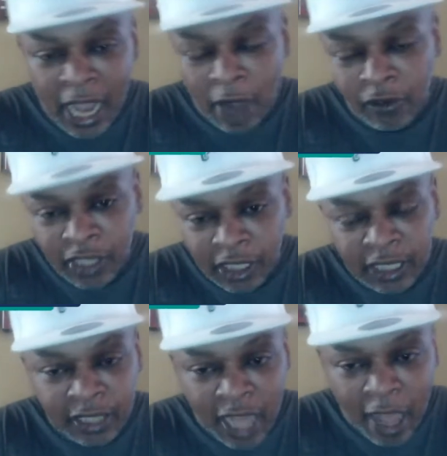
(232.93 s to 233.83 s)
And I was looking
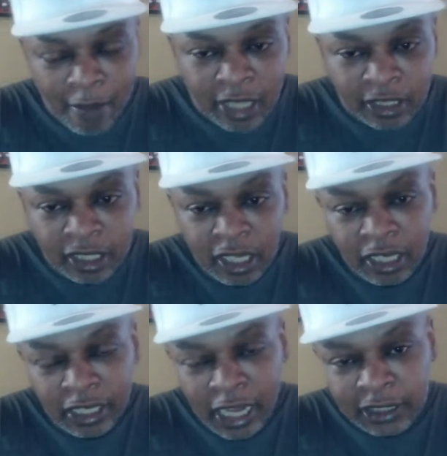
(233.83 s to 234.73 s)
at the comments
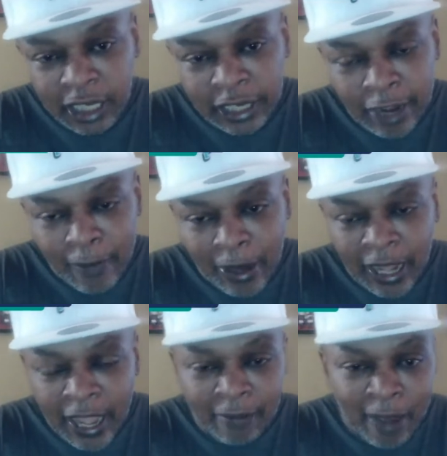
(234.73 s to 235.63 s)
and I seen everybody
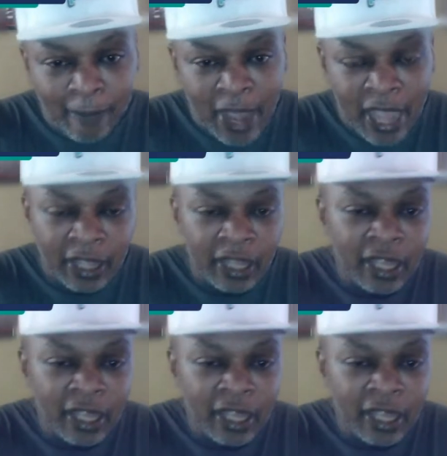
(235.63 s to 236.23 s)
had my back.